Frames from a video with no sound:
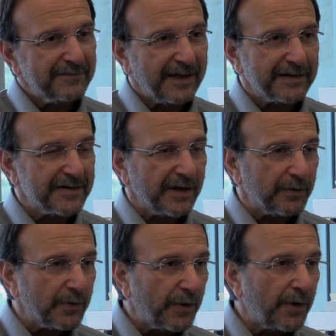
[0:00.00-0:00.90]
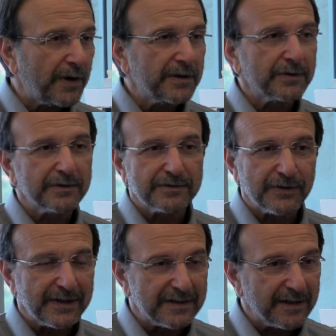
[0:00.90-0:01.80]
hit cell wall or
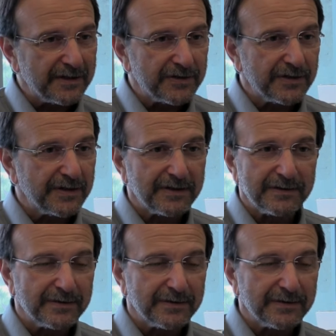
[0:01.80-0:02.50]
translation